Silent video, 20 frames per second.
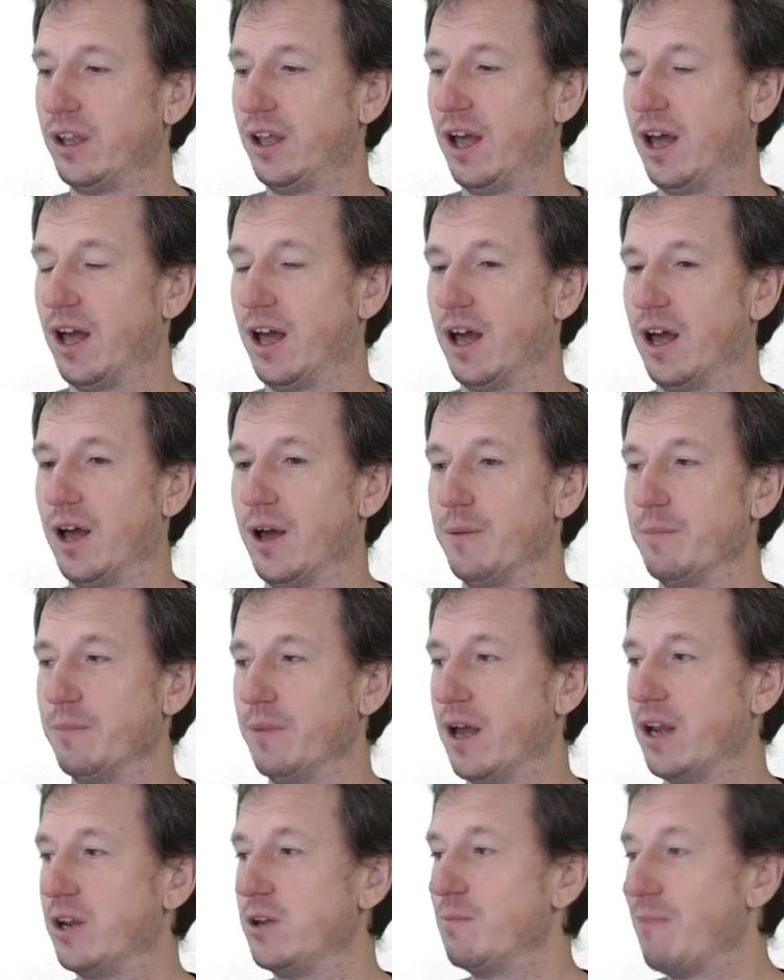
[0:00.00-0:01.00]
Um,
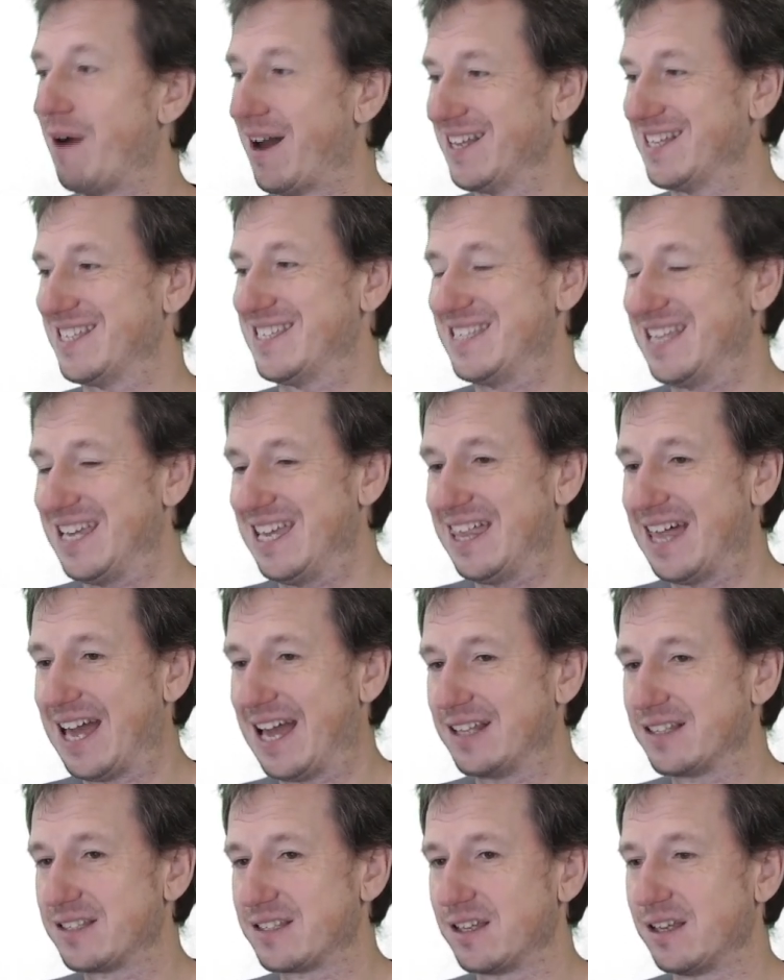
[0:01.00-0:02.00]
and you might see
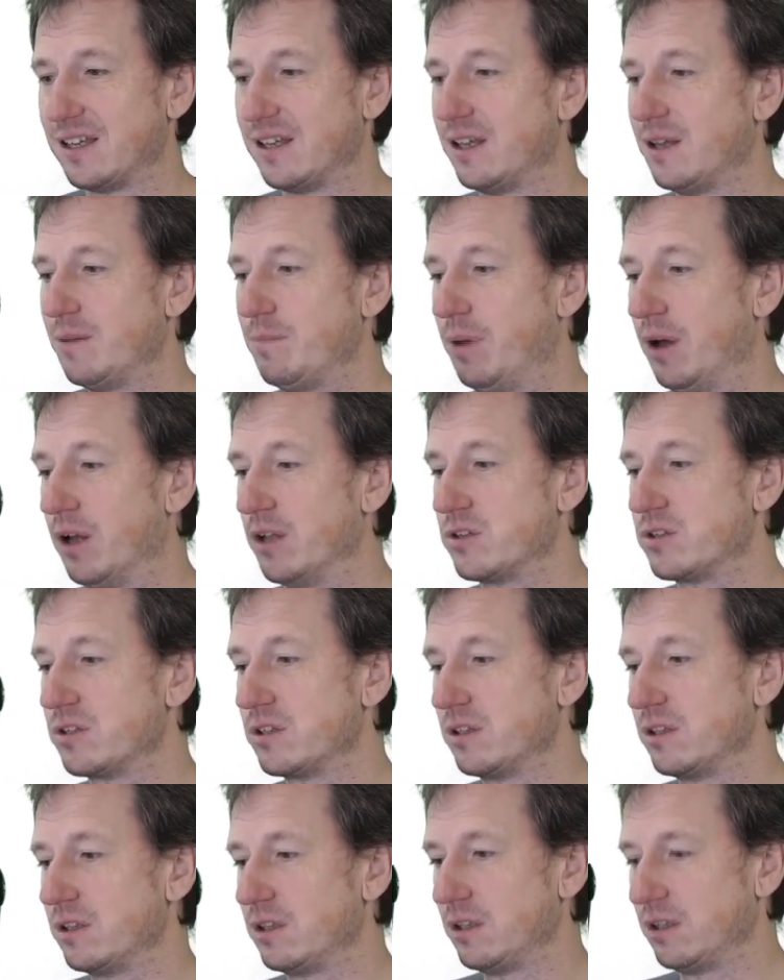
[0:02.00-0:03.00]
that, but
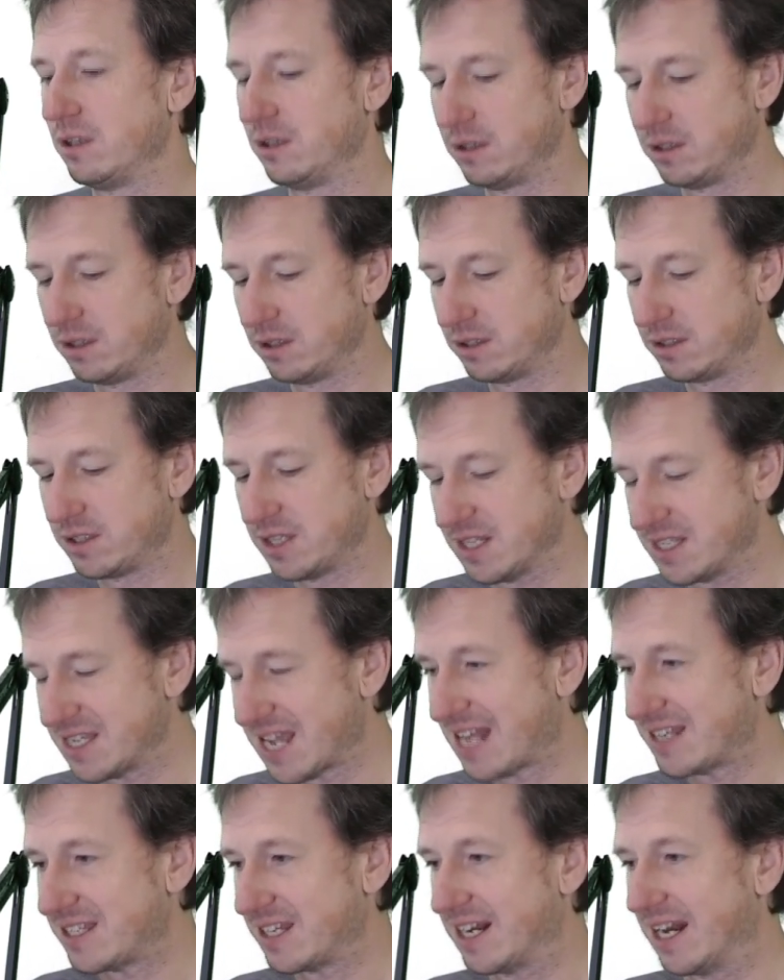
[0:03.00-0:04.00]

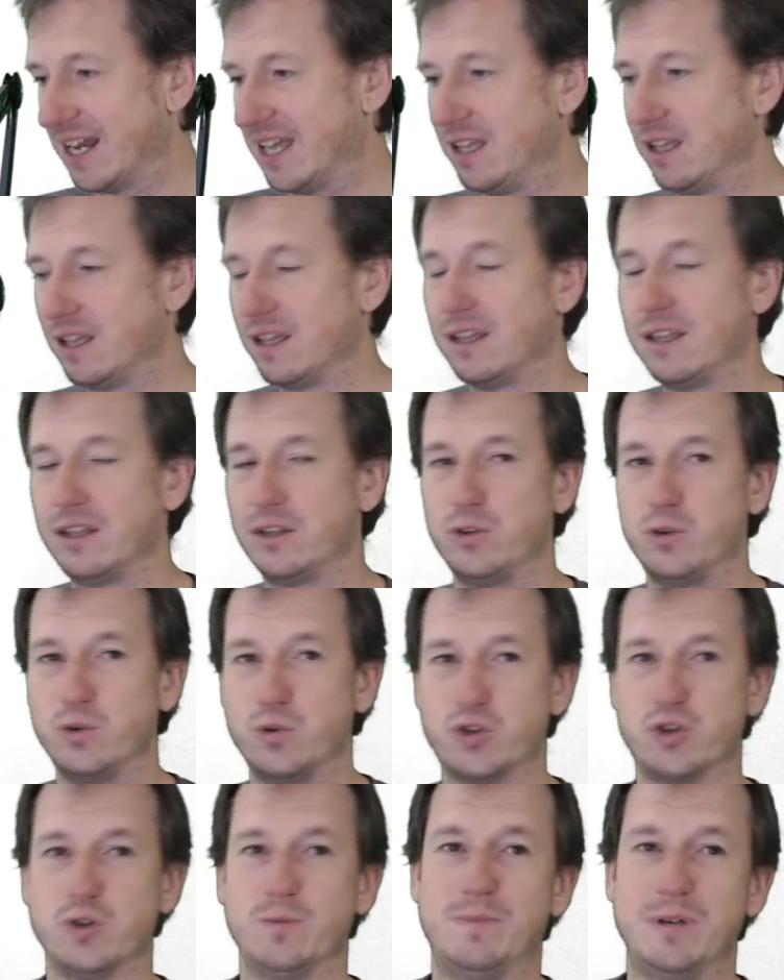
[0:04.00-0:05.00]
syntactically you
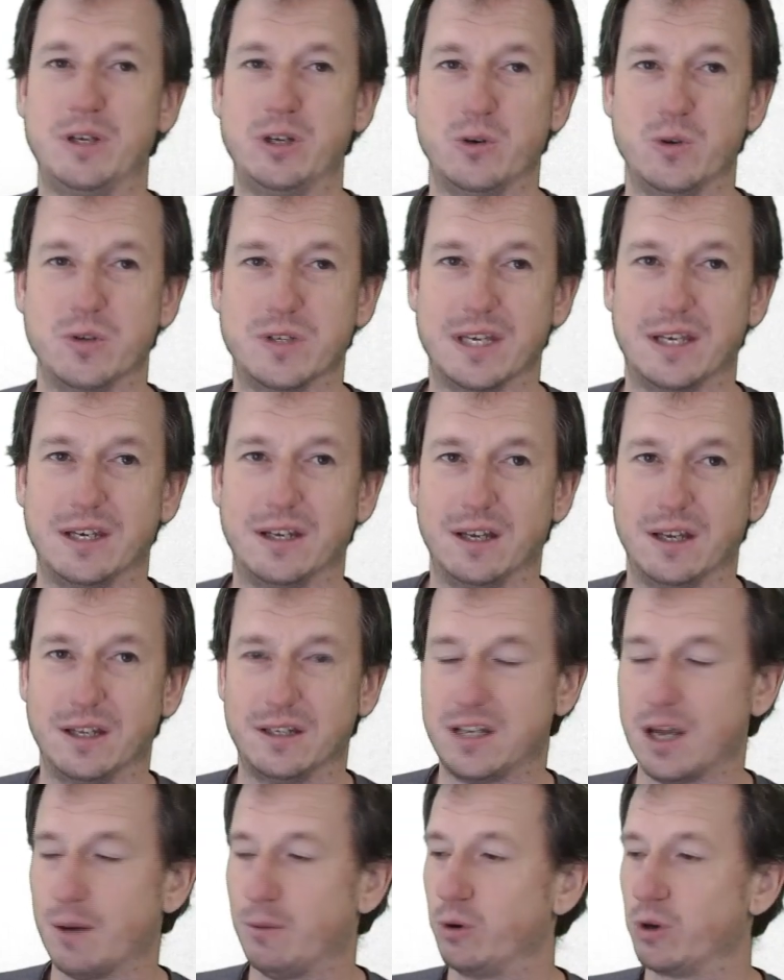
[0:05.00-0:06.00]
should be using a
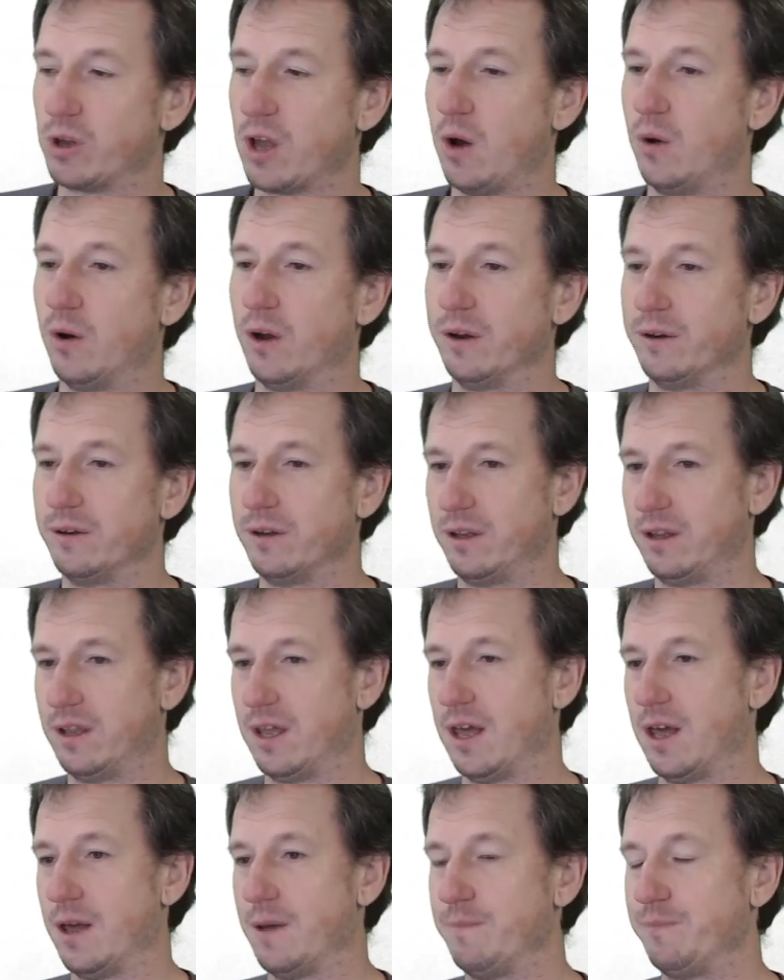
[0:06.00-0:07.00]
double colon.
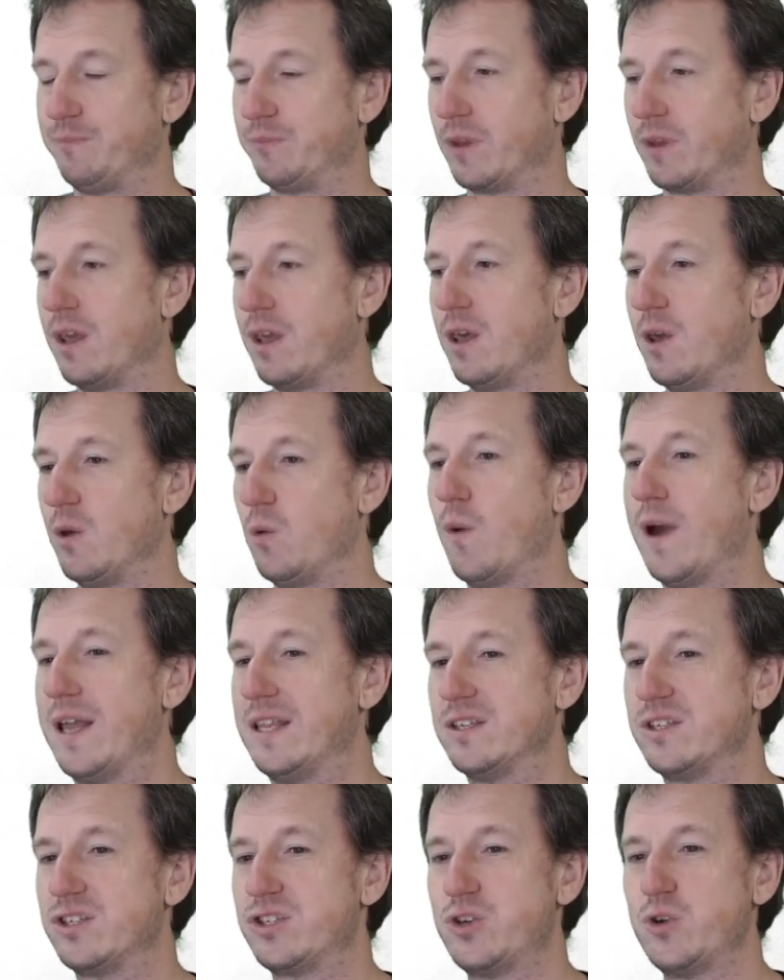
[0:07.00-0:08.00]
Um,
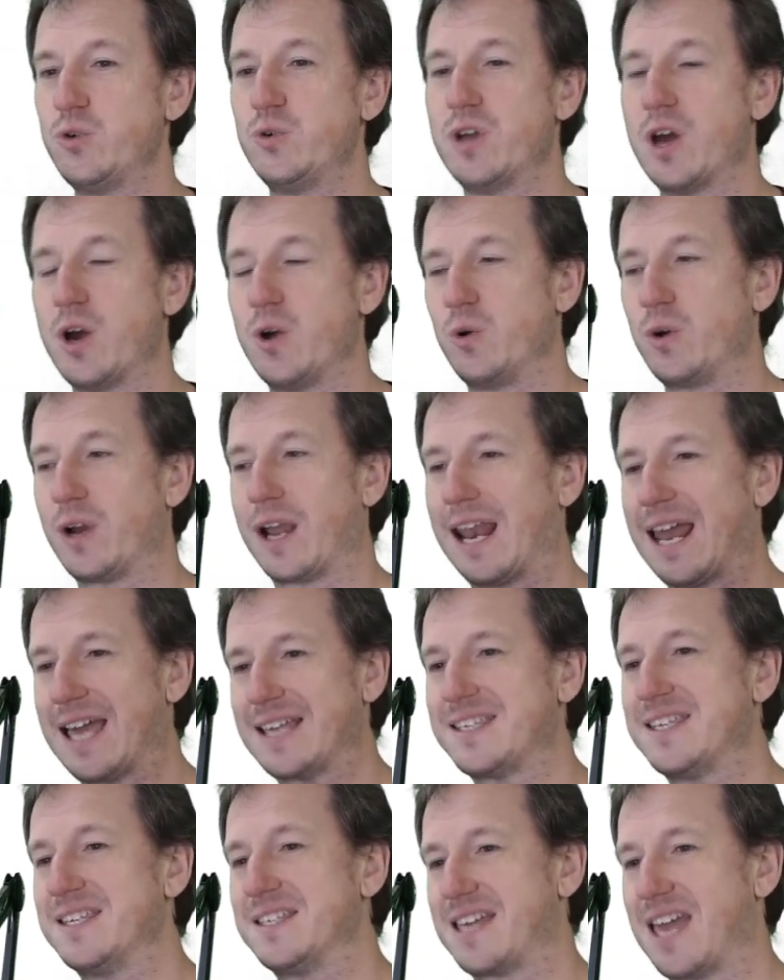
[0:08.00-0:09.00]
when pseudo
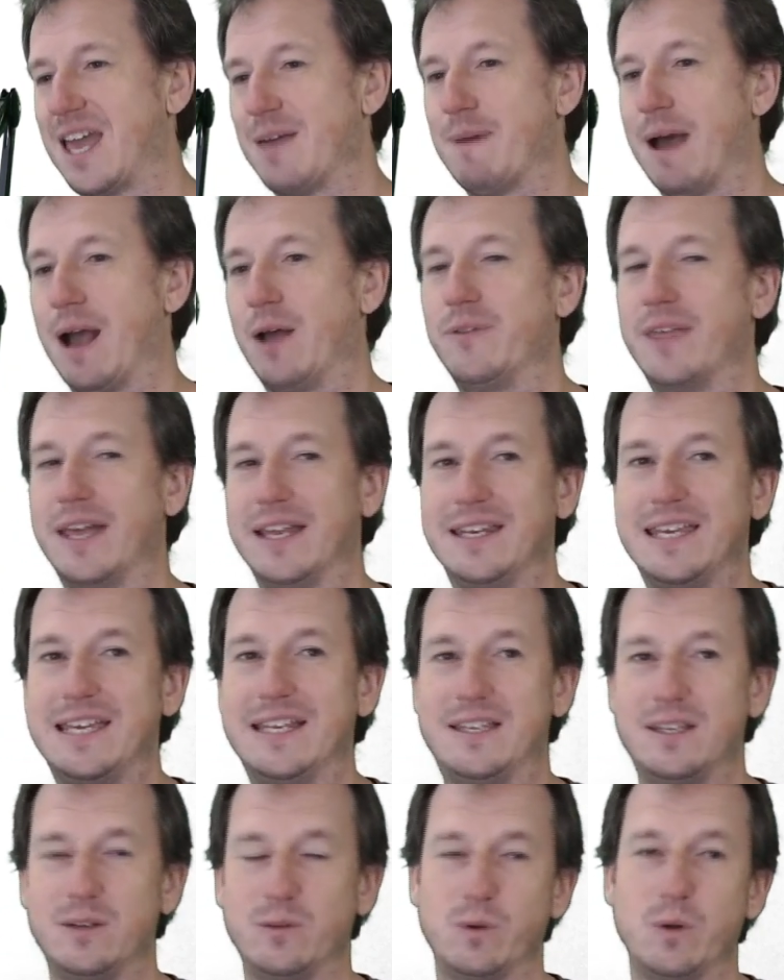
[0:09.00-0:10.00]
classes came out, they
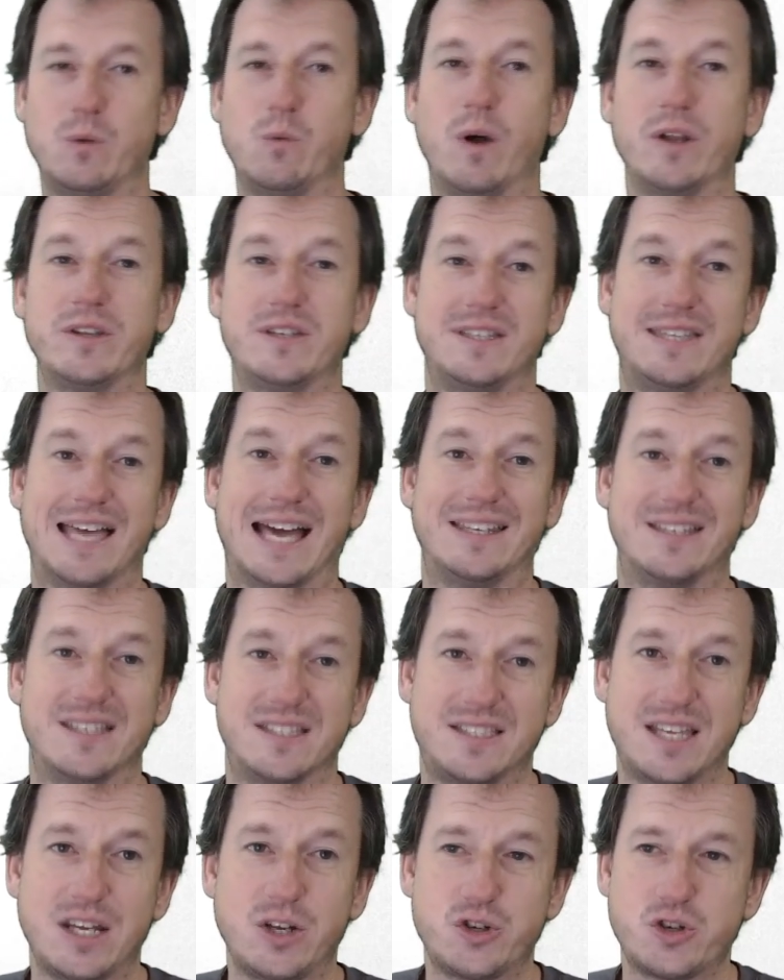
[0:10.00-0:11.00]
need we wanted that
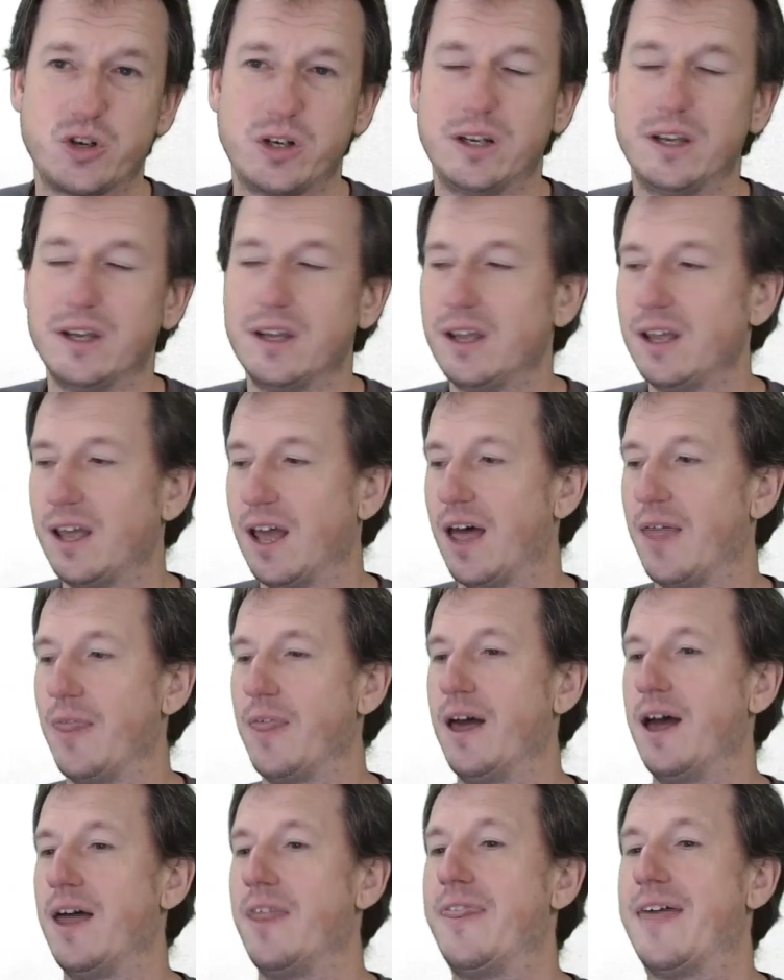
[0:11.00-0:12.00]
distinction, and
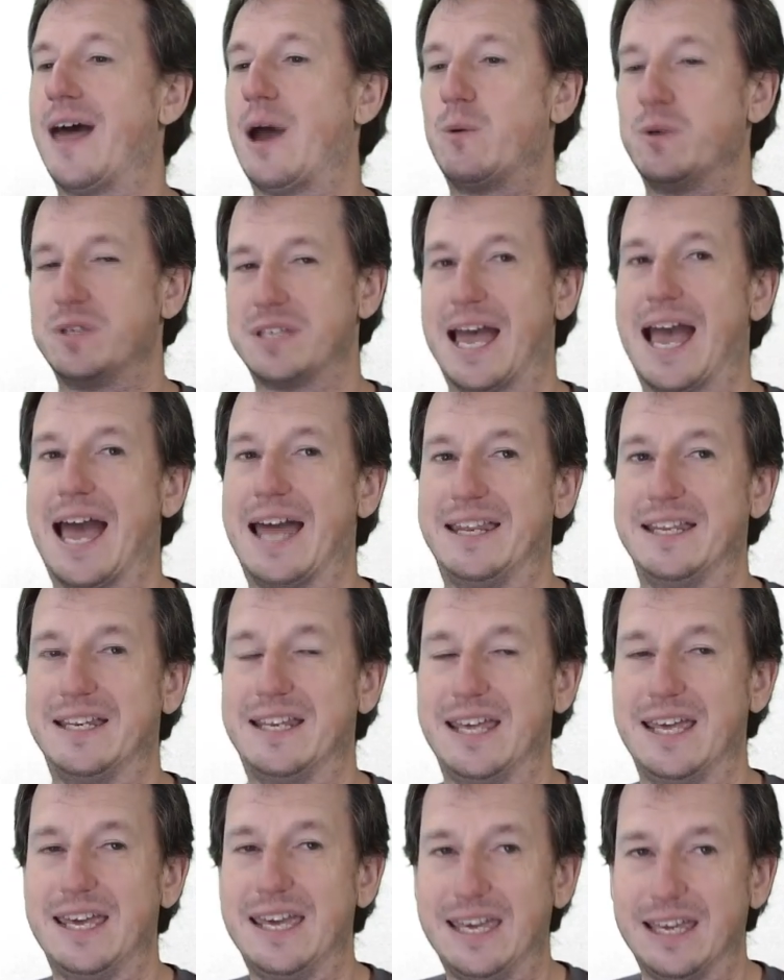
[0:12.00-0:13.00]
and that was added
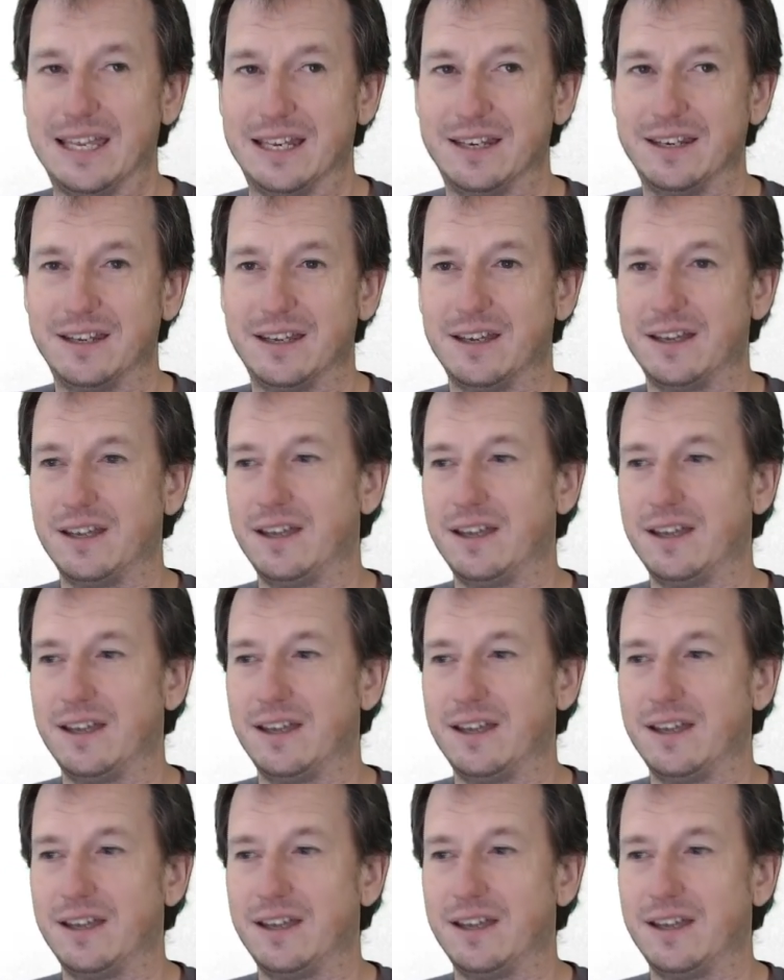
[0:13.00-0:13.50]
in.